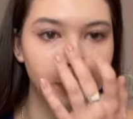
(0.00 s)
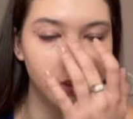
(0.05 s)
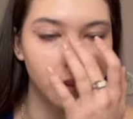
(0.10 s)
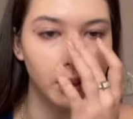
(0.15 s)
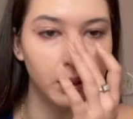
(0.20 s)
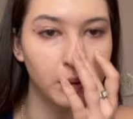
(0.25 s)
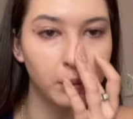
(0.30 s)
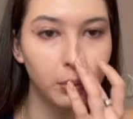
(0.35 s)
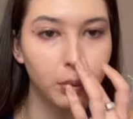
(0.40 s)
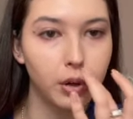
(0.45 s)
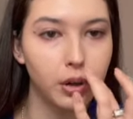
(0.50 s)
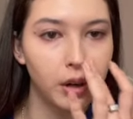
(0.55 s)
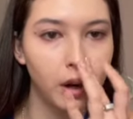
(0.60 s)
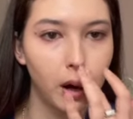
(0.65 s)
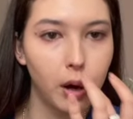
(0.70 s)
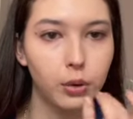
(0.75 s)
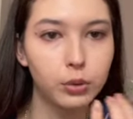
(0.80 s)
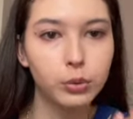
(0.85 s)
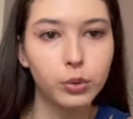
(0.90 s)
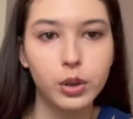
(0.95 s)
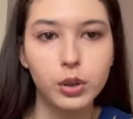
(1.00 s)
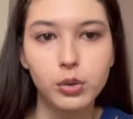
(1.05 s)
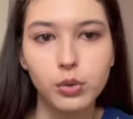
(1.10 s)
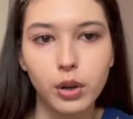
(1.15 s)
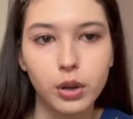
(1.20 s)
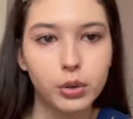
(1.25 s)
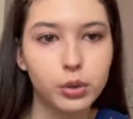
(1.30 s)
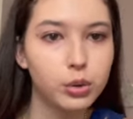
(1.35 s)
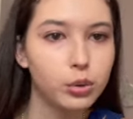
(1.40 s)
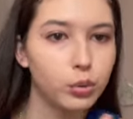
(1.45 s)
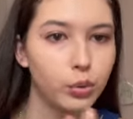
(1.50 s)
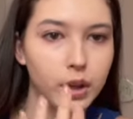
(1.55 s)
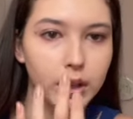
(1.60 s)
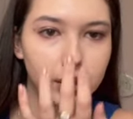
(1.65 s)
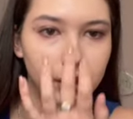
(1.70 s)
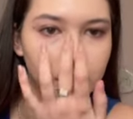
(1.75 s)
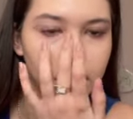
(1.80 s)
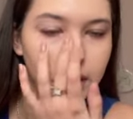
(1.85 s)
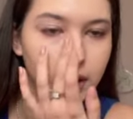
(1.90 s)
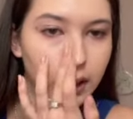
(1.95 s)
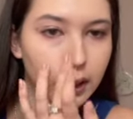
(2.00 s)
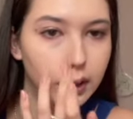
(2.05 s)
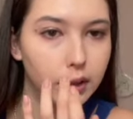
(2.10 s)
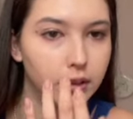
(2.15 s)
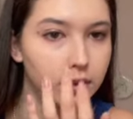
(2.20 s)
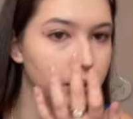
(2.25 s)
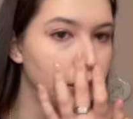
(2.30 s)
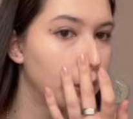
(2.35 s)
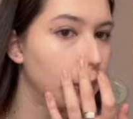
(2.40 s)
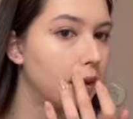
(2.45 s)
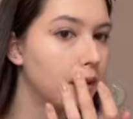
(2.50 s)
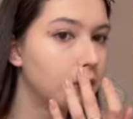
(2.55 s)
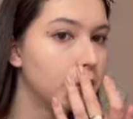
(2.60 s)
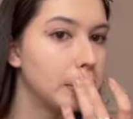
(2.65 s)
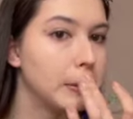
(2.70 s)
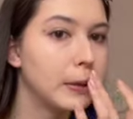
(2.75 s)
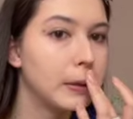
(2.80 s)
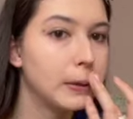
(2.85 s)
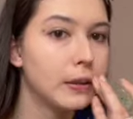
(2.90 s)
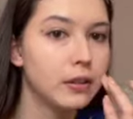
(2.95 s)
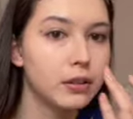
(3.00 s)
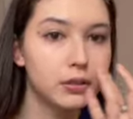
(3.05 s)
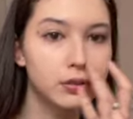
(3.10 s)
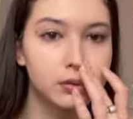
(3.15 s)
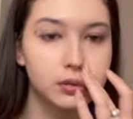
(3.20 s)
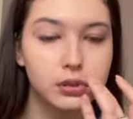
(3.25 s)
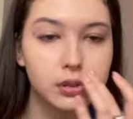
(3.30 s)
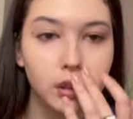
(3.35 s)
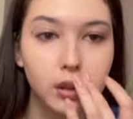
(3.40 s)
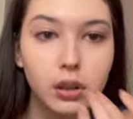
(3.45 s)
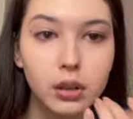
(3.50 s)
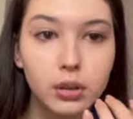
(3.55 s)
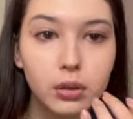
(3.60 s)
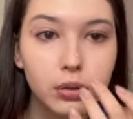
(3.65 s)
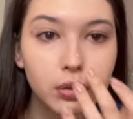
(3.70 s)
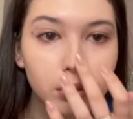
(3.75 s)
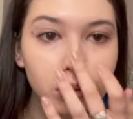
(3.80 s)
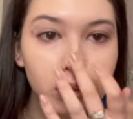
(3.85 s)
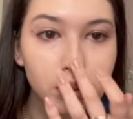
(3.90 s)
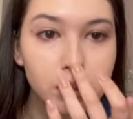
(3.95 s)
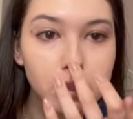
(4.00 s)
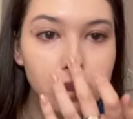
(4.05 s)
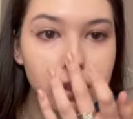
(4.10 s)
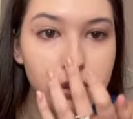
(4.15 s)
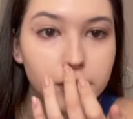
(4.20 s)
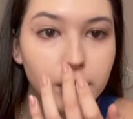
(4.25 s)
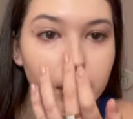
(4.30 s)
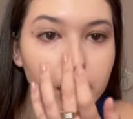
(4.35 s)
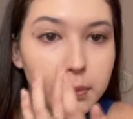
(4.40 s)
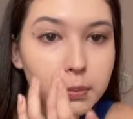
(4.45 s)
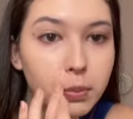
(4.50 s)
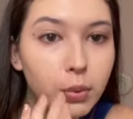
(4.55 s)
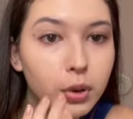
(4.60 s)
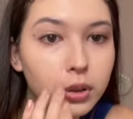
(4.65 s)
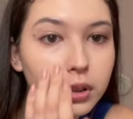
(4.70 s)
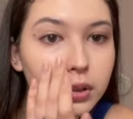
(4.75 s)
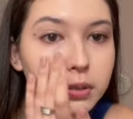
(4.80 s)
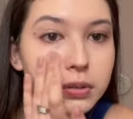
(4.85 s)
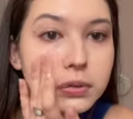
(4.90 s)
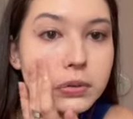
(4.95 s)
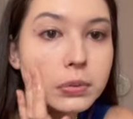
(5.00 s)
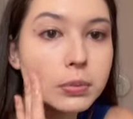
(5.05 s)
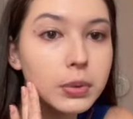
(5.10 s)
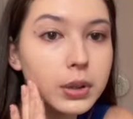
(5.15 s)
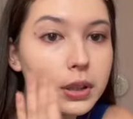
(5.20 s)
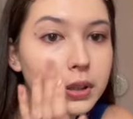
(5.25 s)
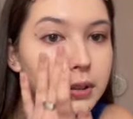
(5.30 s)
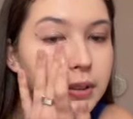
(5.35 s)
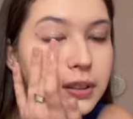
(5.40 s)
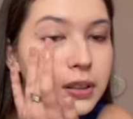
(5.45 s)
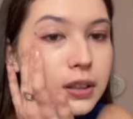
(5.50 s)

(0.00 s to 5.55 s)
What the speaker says: the workout when you are sweaty and everything, so this is very important to me.